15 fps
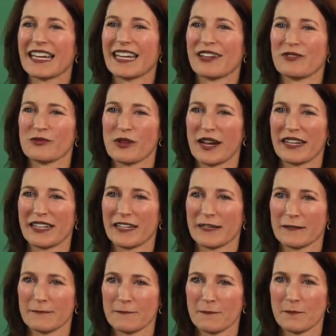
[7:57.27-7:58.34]
in writing.
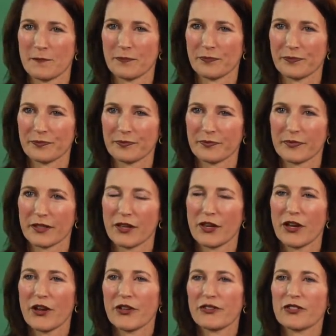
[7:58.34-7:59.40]

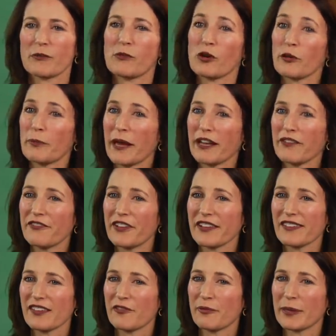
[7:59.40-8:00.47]
Some more benefits of